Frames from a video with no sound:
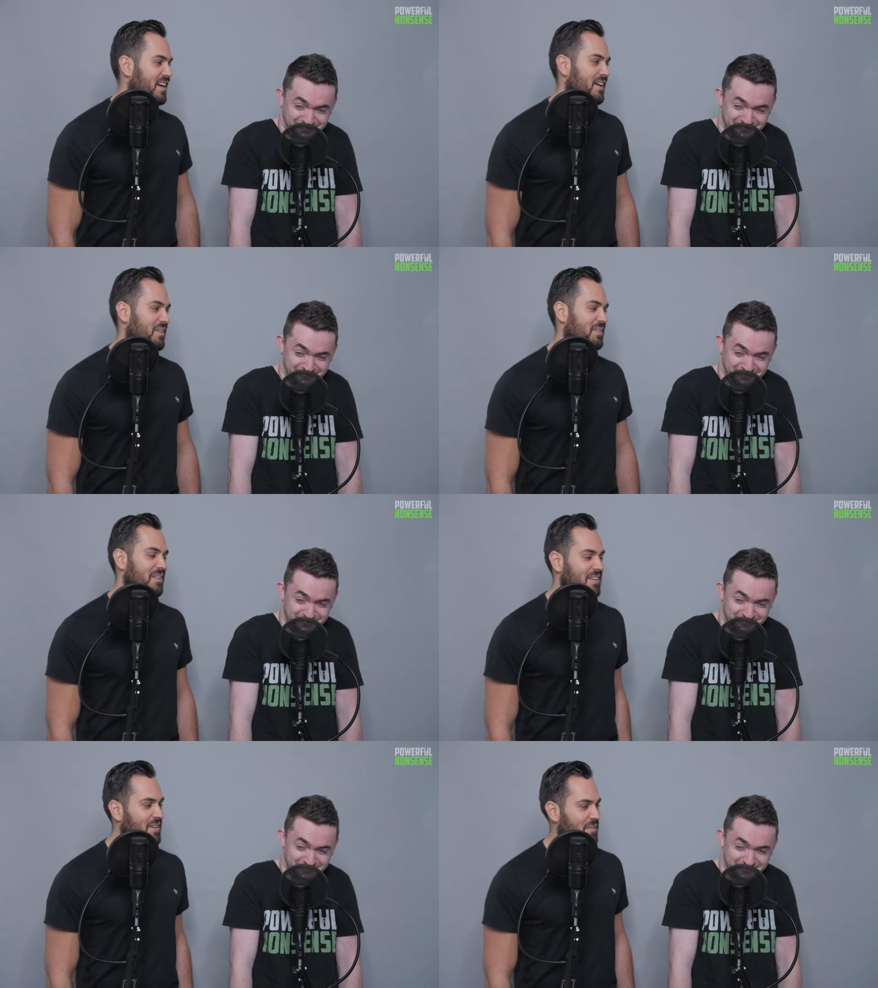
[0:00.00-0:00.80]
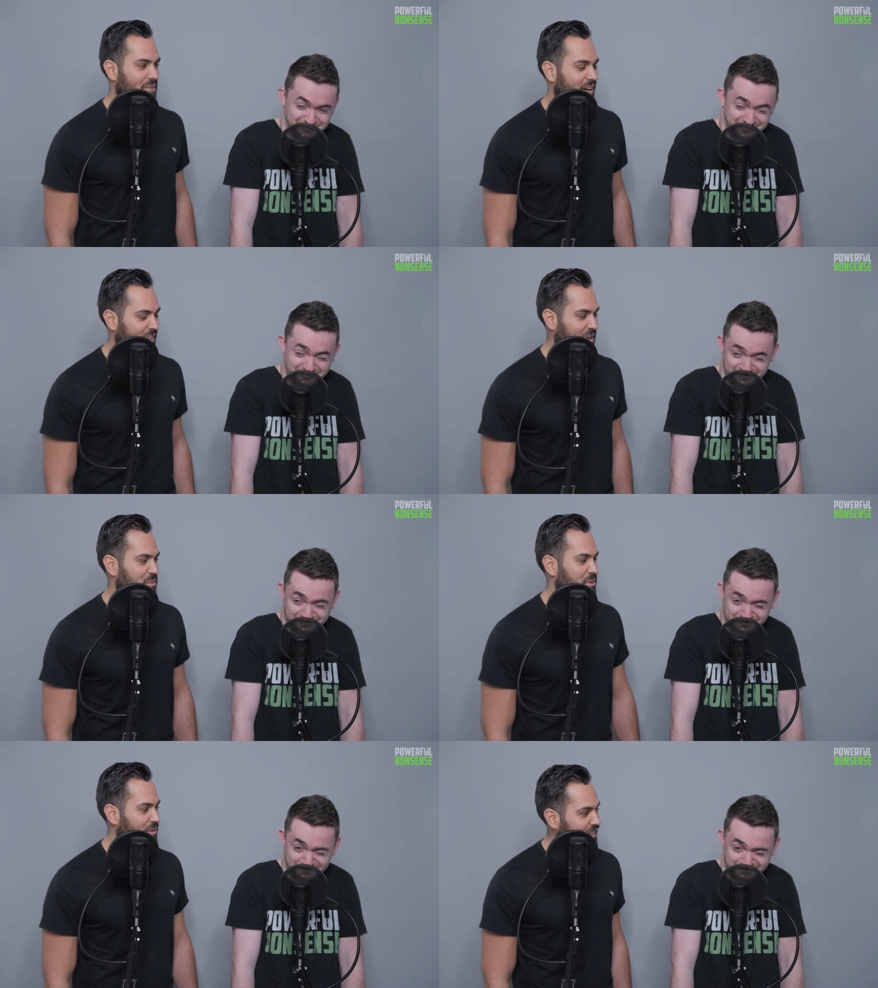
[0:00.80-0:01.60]
Speaker 1: out, why they
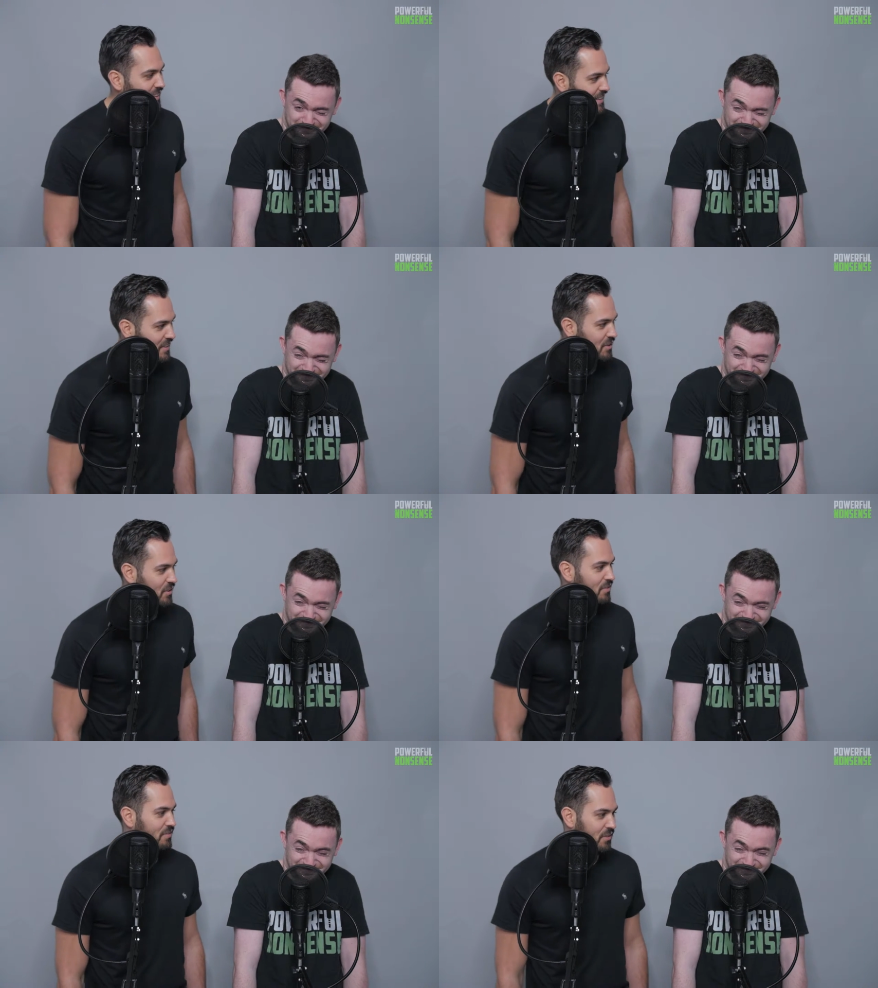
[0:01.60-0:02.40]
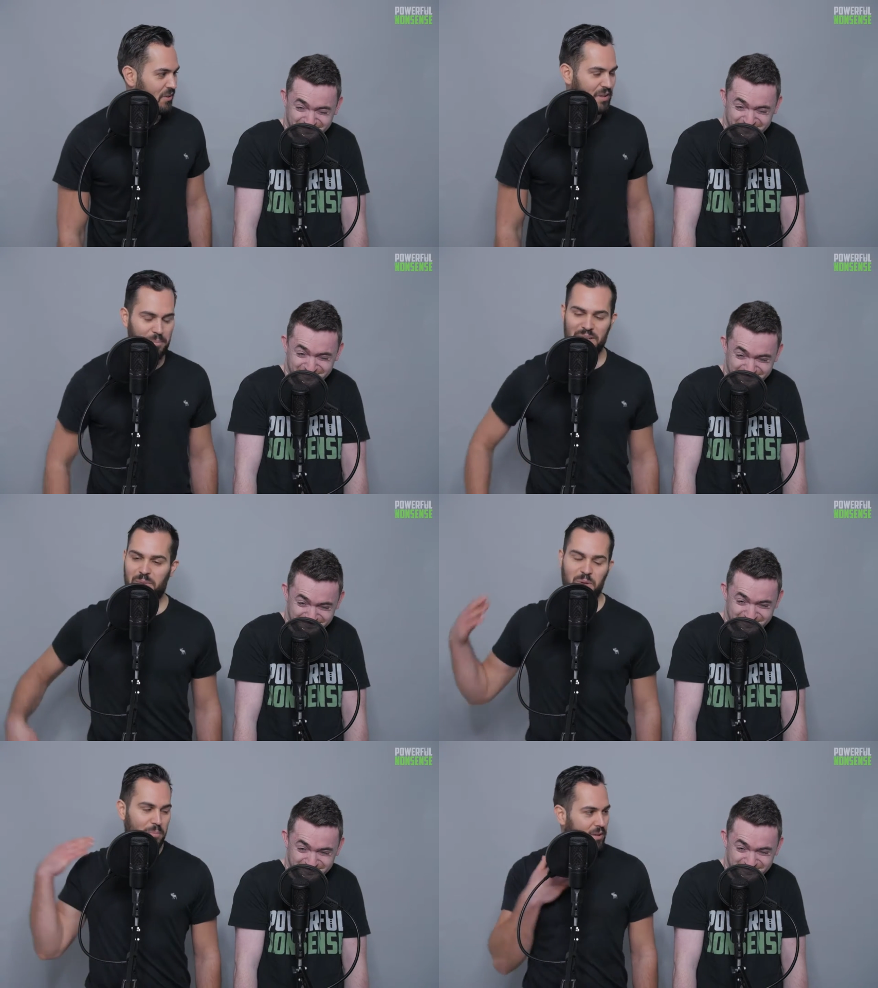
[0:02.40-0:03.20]
will not eat good food. I mean,
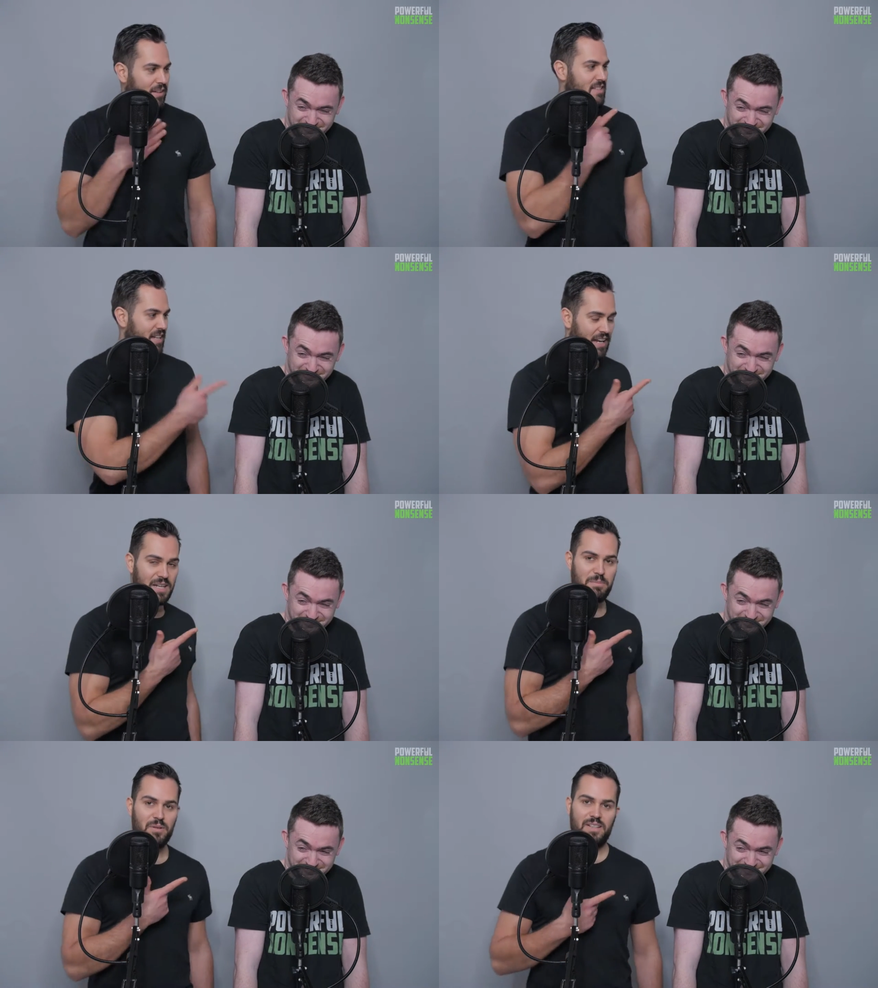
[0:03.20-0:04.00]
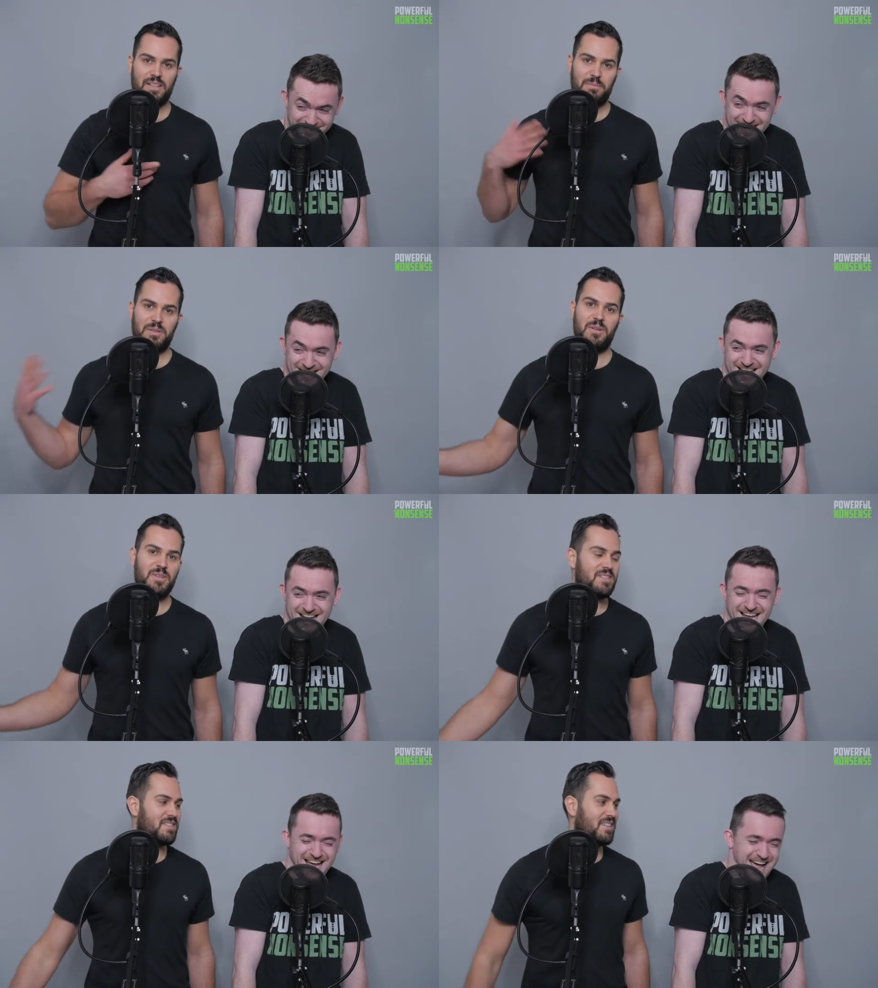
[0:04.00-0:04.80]
I'm not pointing this at anybody
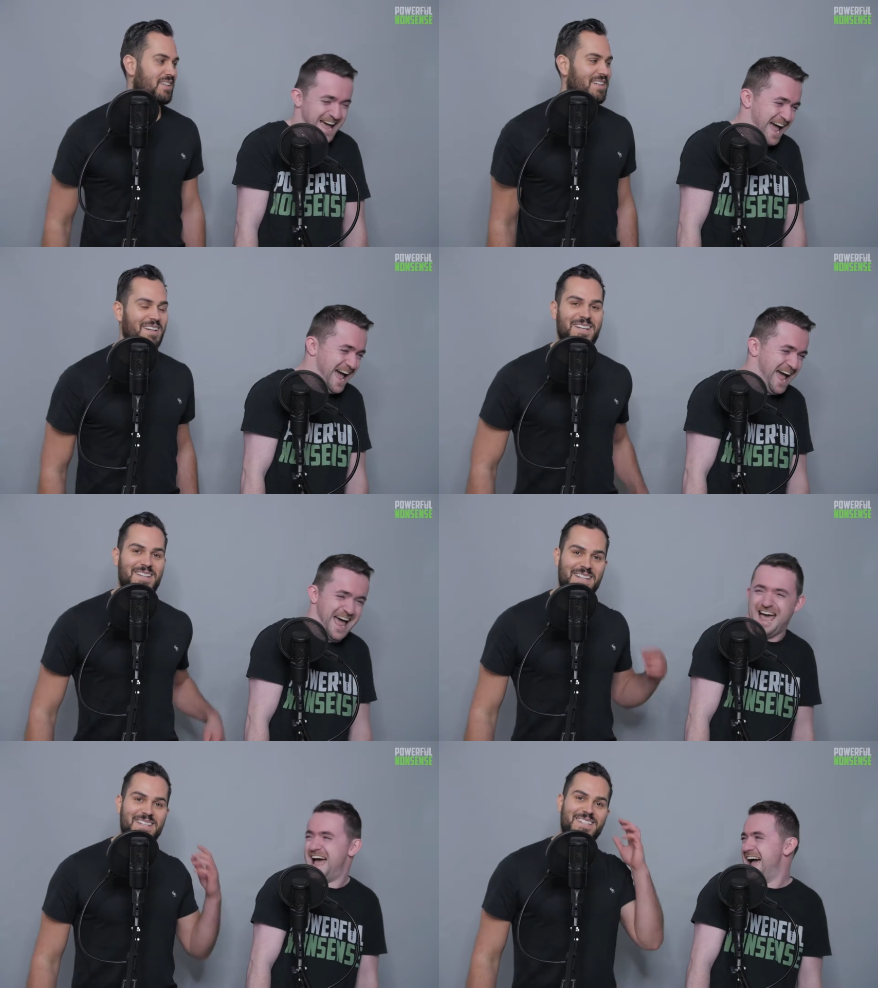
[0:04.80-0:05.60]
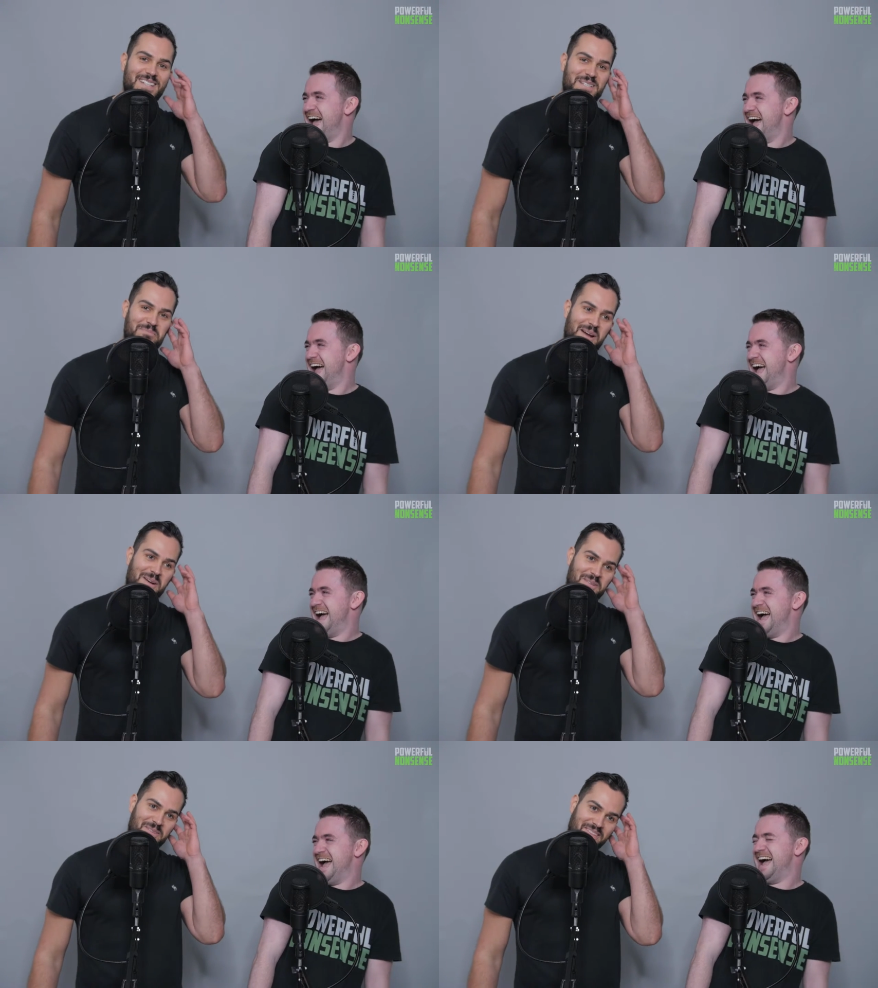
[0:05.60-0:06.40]
because this is
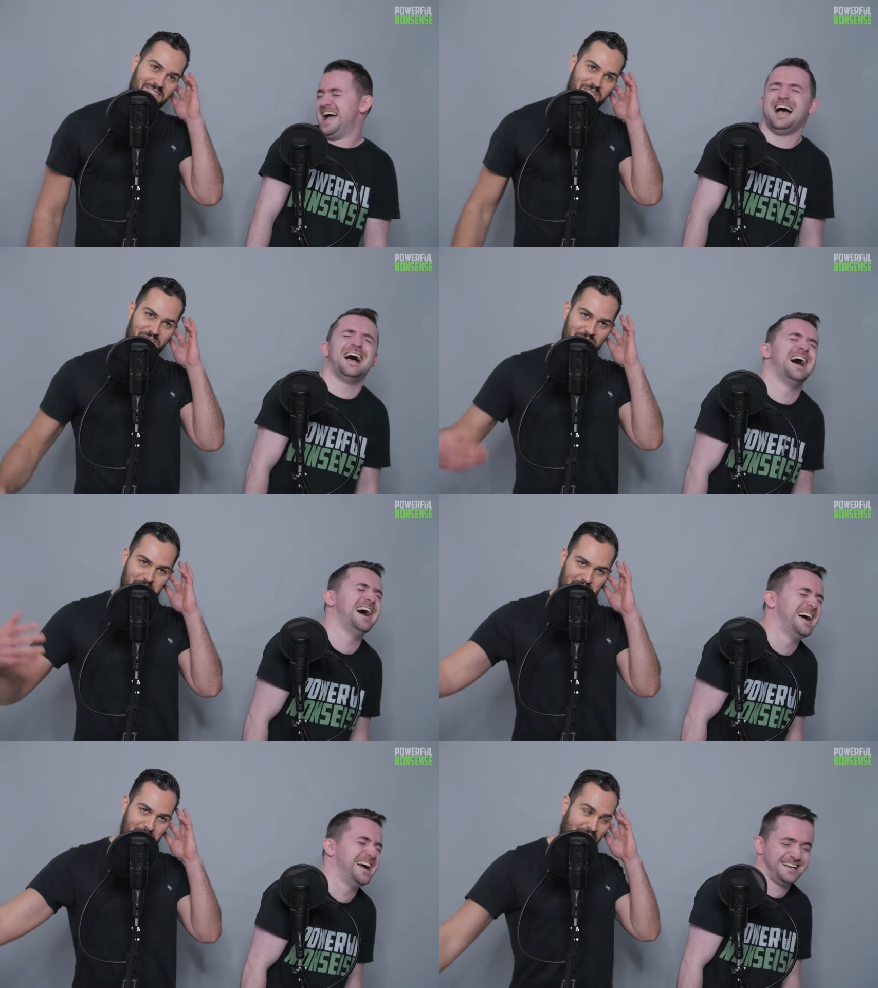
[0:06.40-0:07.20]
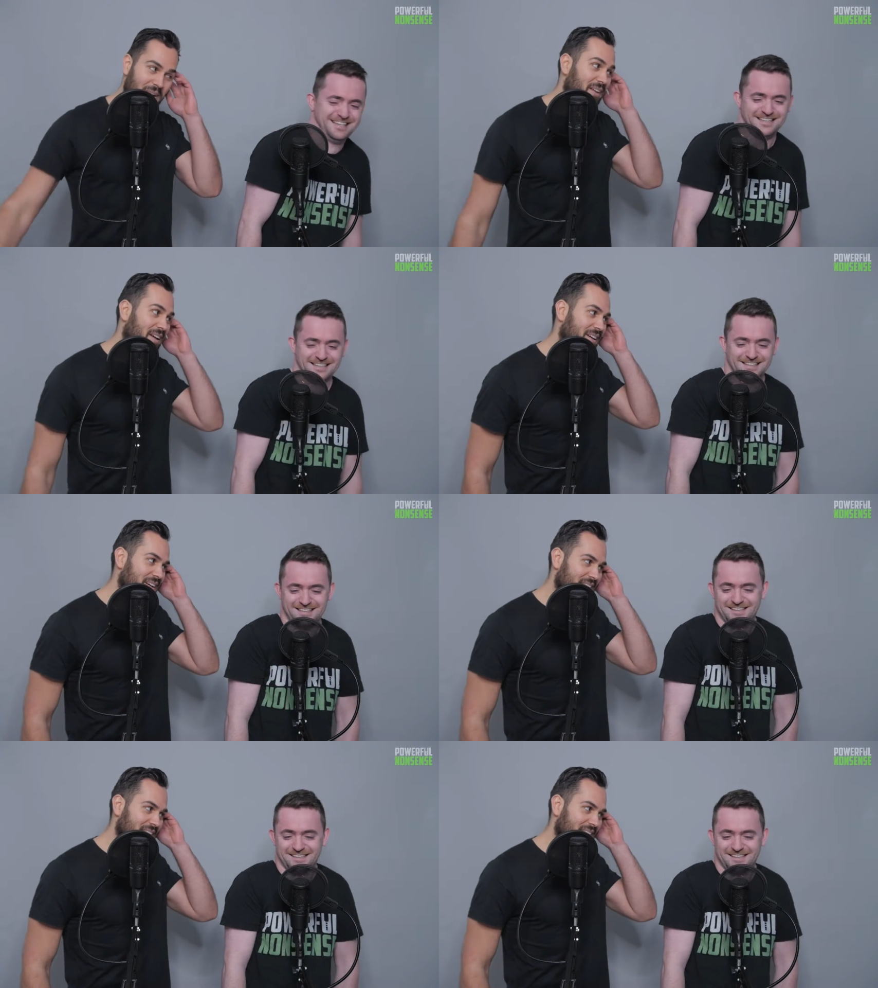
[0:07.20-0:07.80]
about just the people out there.